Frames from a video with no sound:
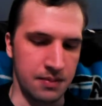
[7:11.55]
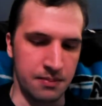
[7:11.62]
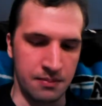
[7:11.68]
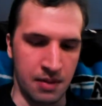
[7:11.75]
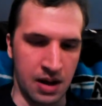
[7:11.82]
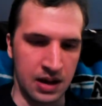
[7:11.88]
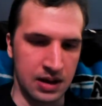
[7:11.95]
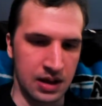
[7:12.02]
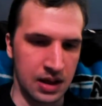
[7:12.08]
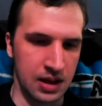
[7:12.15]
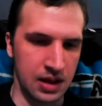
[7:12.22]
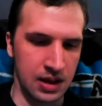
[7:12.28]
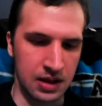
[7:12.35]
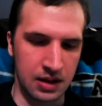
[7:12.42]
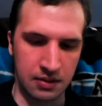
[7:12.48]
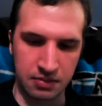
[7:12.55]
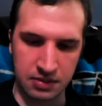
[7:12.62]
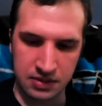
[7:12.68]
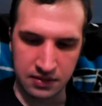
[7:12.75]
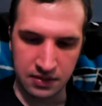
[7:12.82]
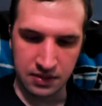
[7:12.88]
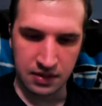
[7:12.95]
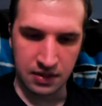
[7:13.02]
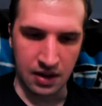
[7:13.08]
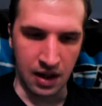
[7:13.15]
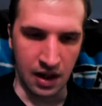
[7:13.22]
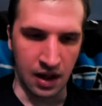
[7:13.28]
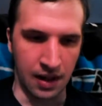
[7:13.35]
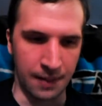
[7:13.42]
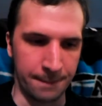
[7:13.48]
Mock. What is
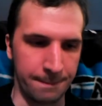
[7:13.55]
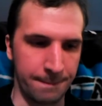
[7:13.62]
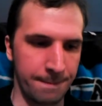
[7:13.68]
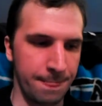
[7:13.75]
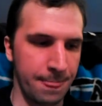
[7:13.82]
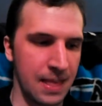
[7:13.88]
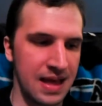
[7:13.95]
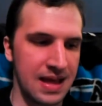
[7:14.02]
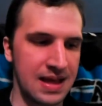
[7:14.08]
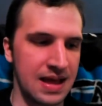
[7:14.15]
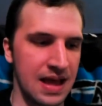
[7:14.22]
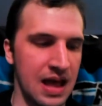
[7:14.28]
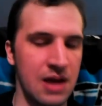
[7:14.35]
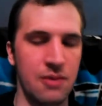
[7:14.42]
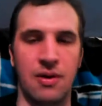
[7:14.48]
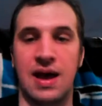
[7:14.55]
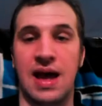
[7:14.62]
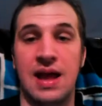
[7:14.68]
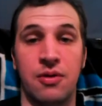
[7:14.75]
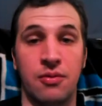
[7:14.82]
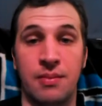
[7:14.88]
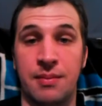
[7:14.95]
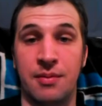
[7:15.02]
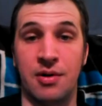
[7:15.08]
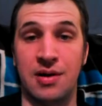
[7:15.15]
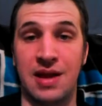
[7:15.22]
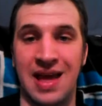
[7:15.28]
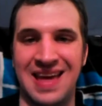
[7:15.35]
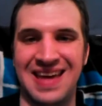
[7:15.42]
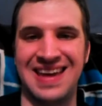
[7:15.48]
it? Anyway, I don't remember her name.